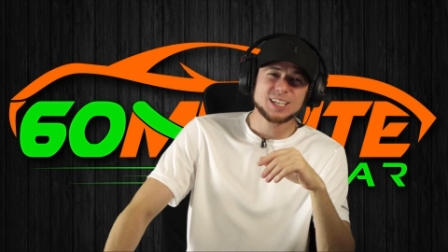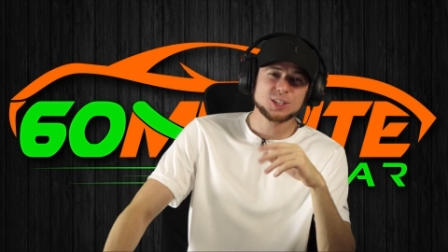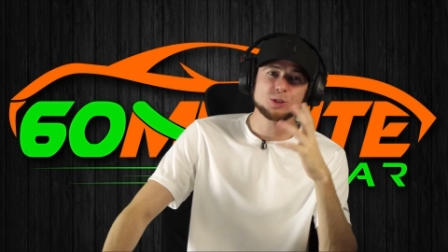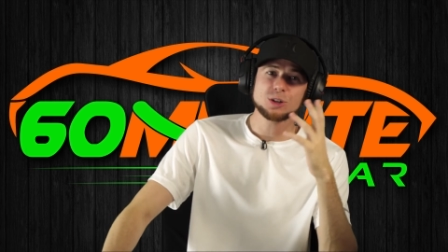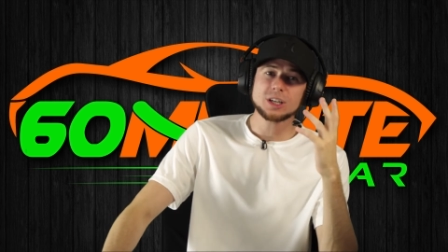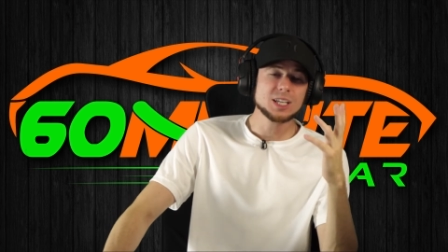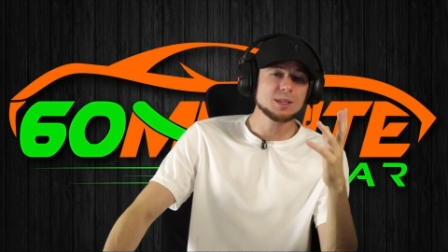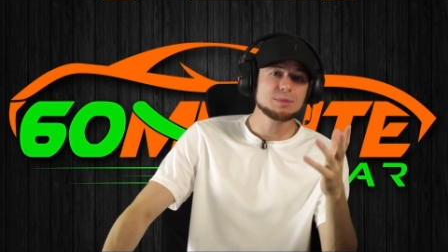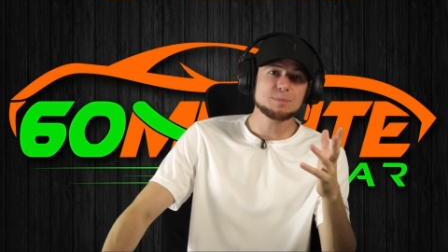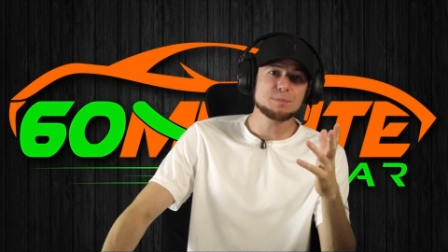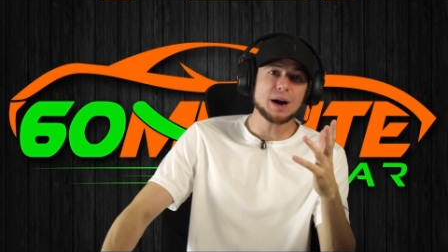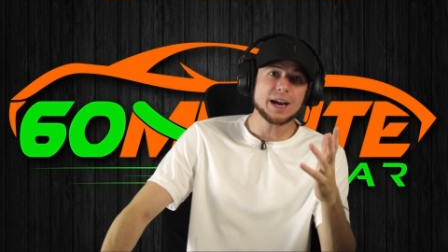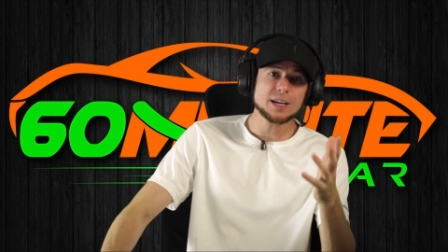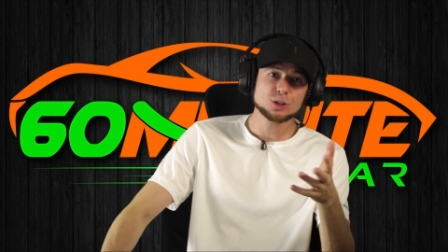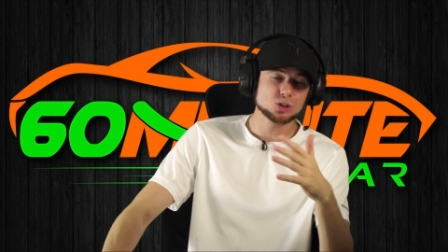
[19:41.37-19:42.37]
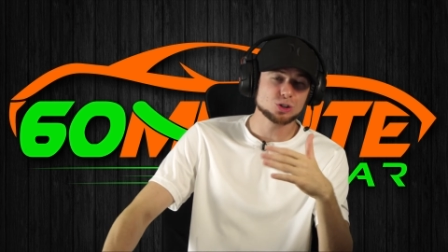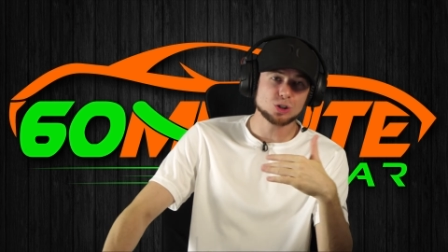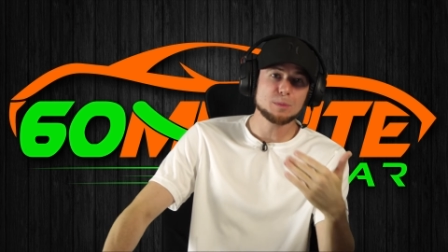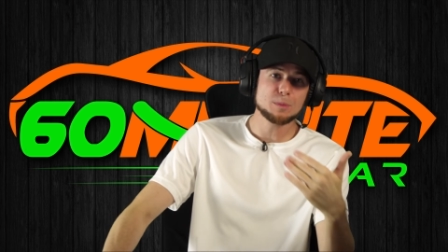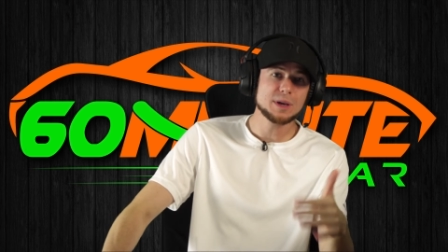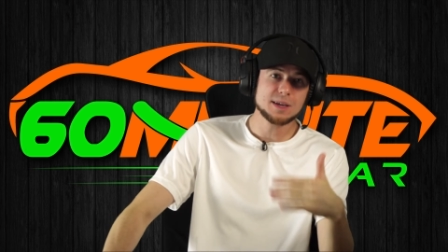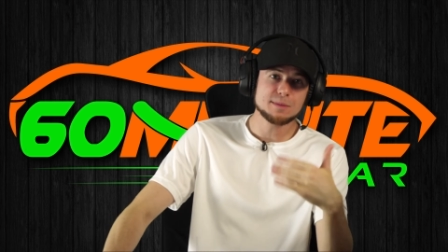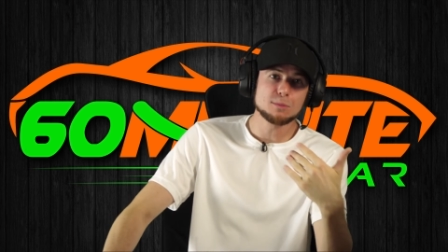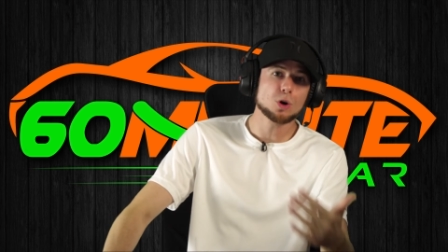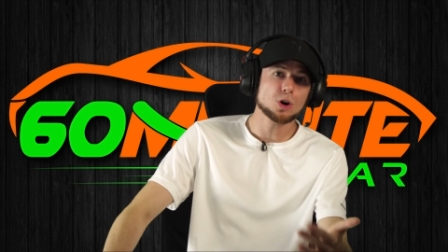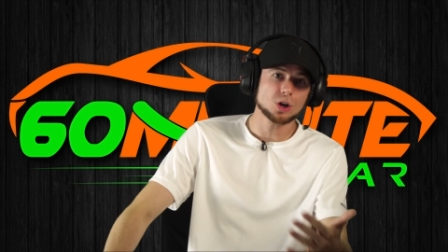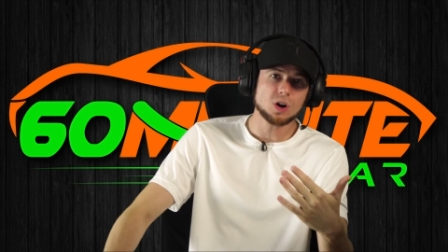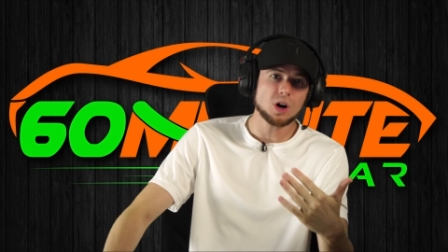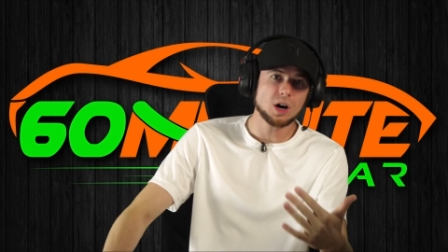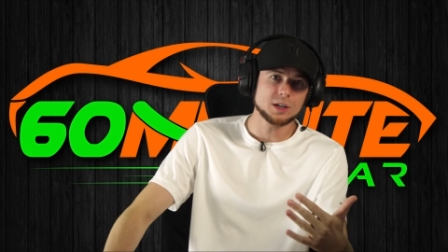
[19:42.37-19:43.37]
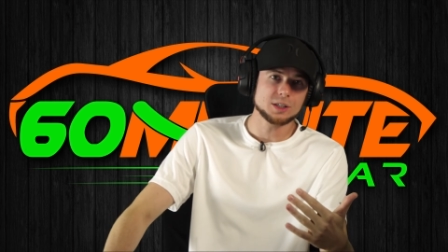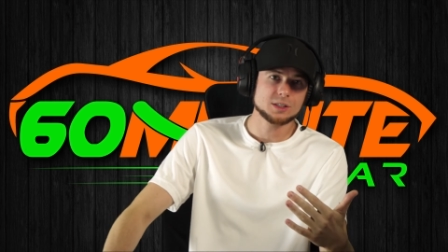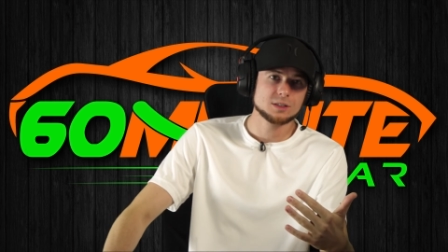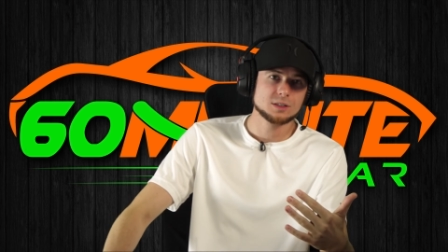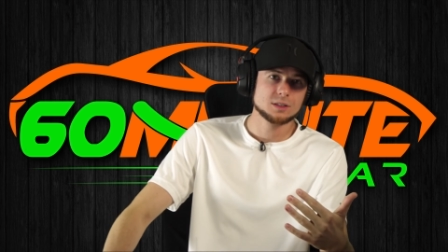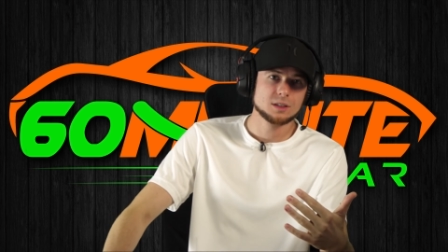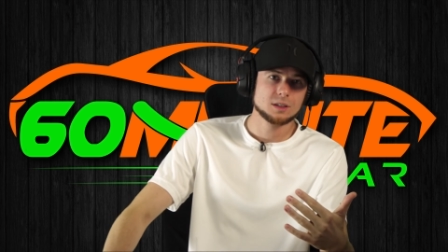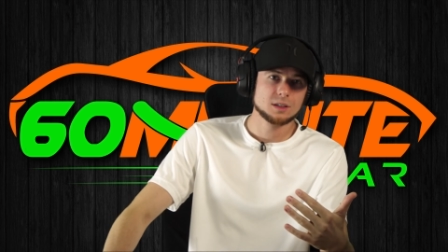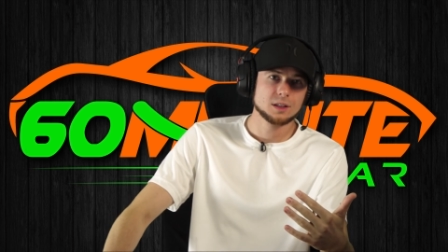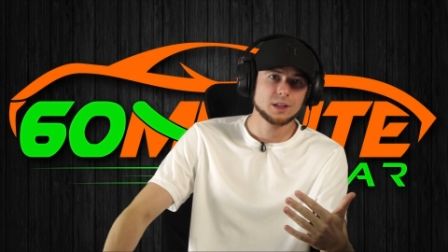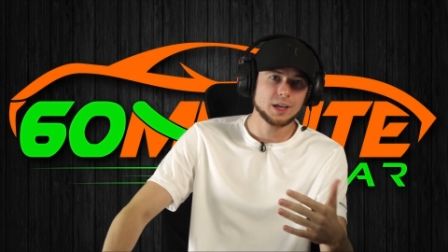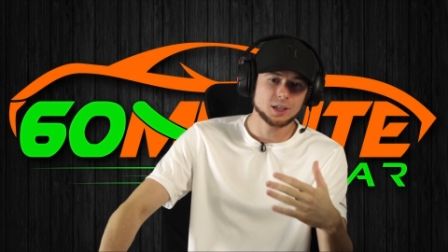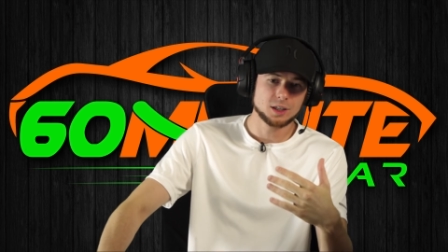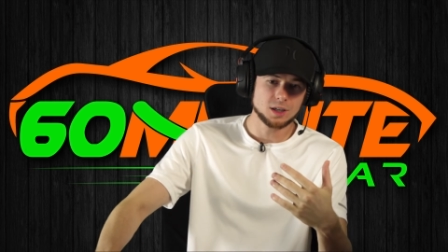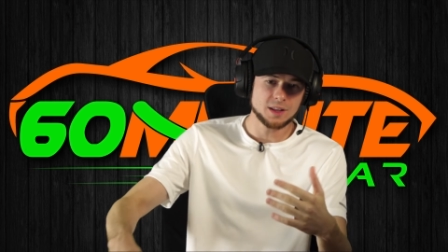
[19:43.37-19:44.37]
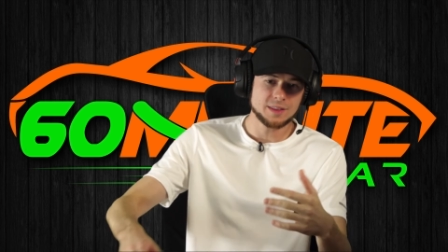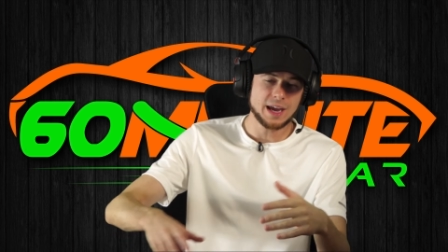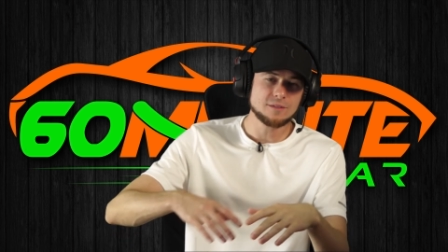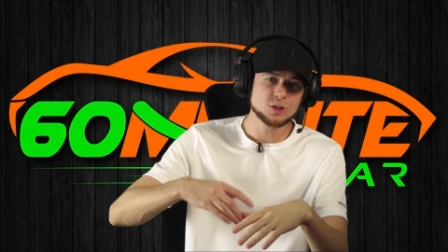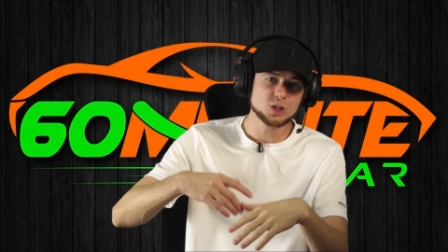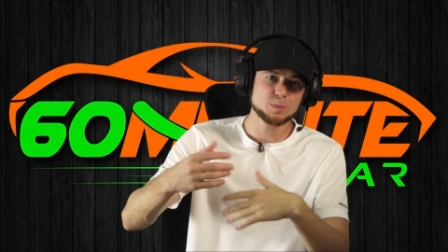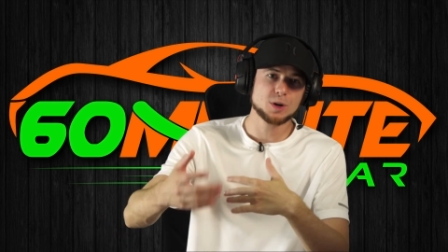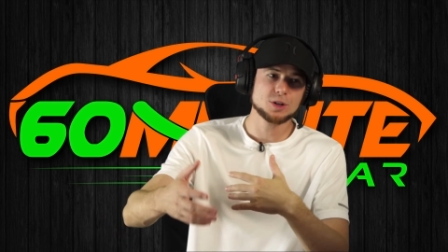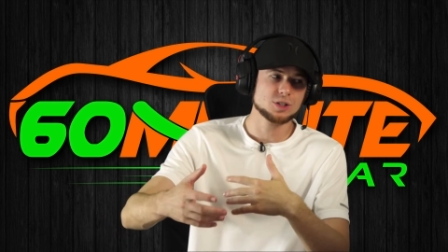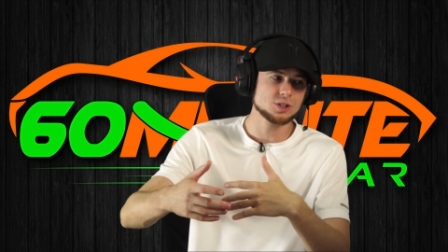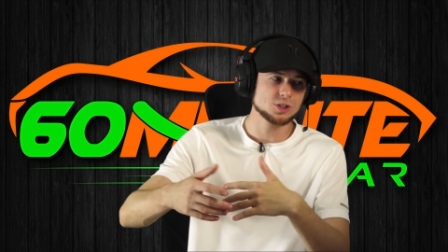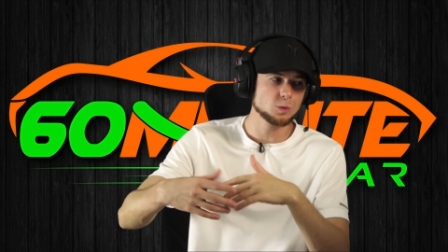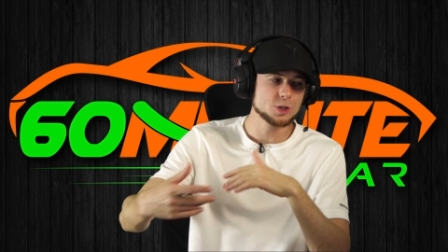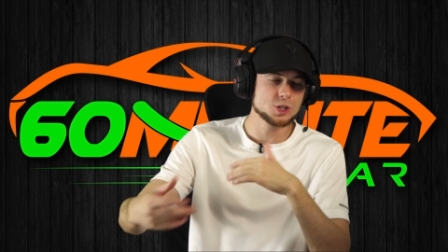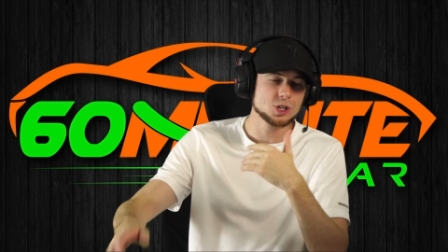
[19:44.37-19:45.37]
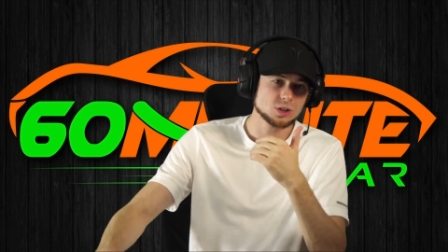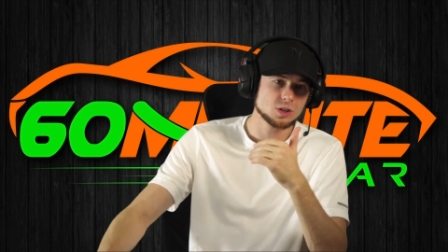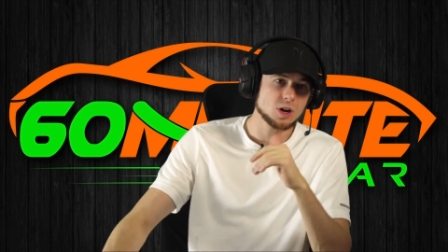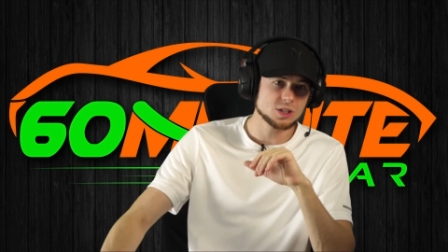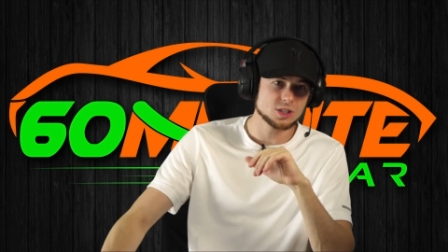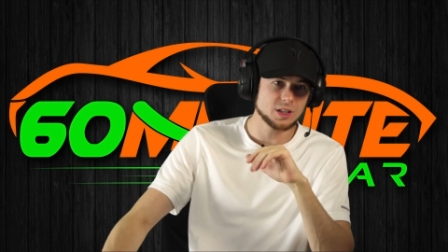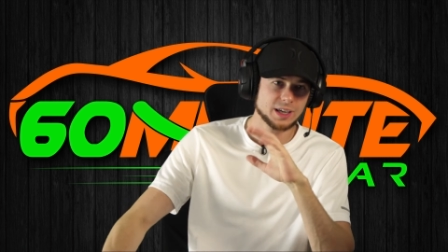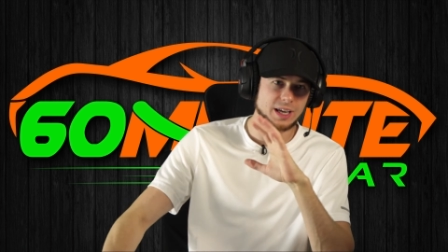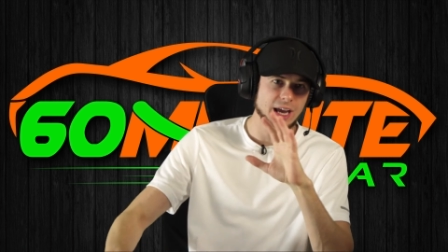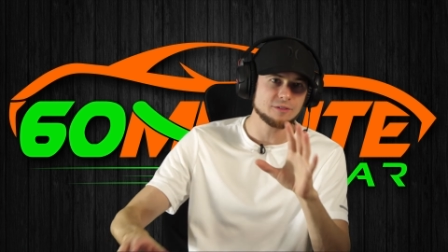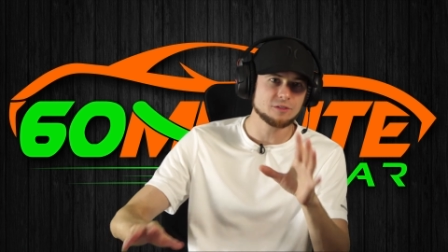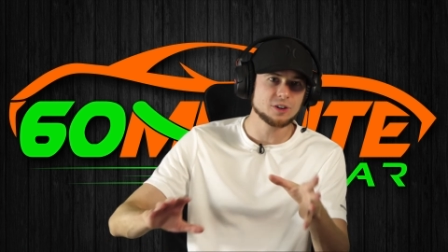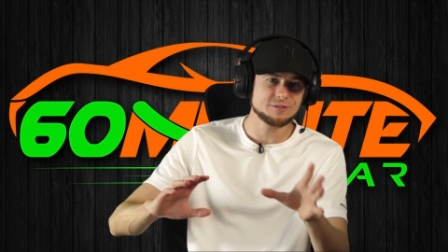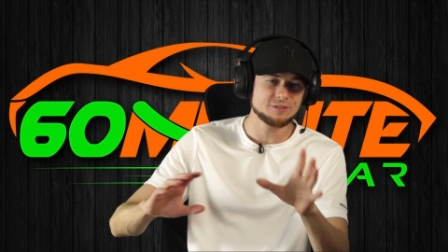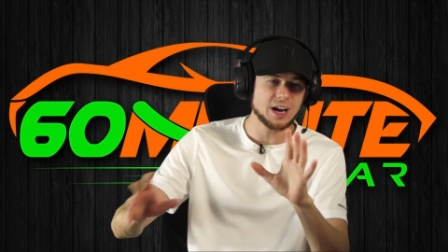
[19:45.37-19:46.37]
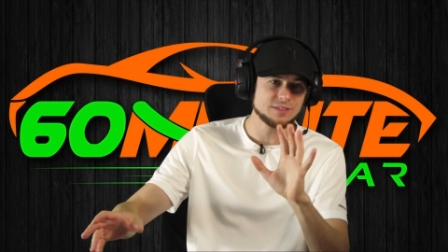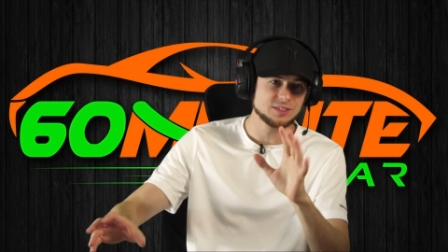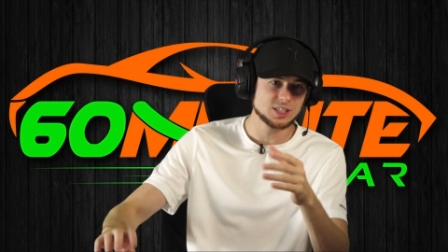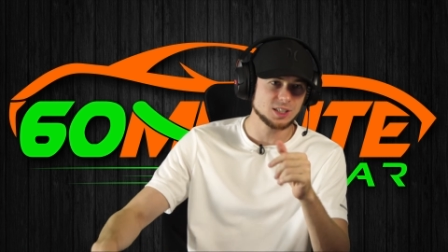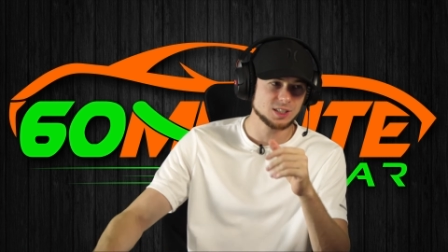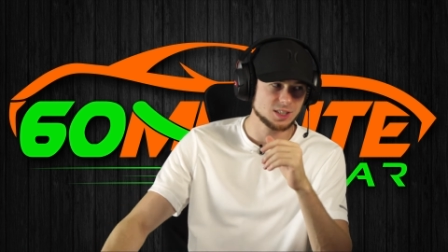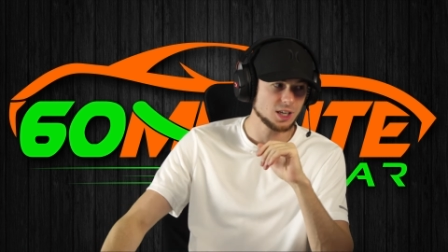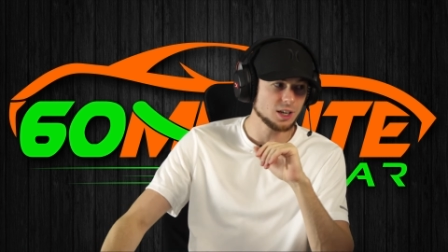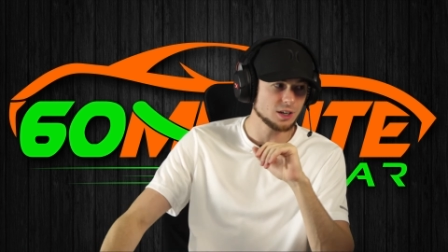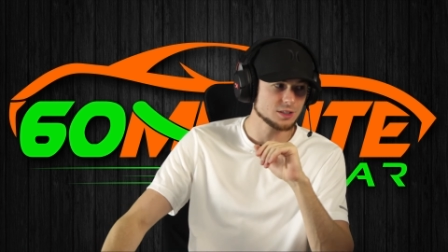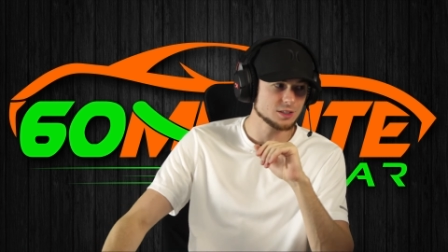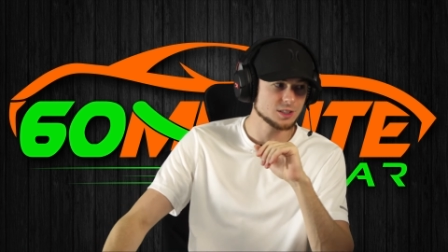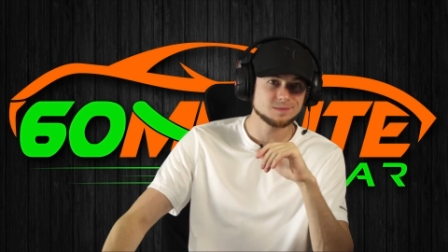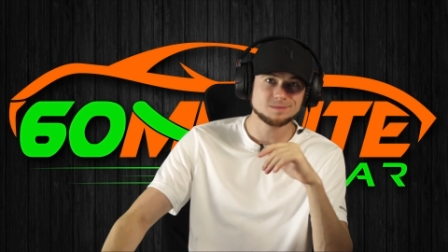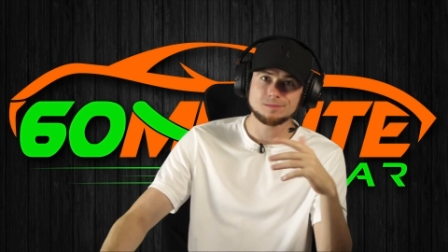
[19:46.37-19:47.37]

You're gonna be buying so many more cars. Like an average person switches cars like every five, six years.